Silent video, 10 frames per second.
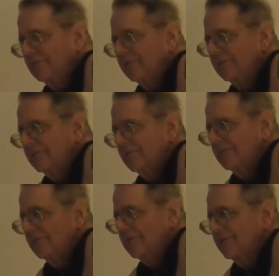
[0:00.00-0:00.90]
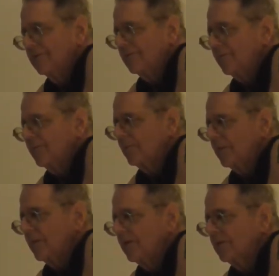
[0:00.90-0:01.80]
It was some kid, wasn't it?
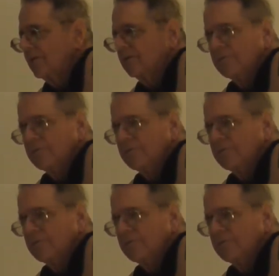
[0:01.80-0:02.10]
Some.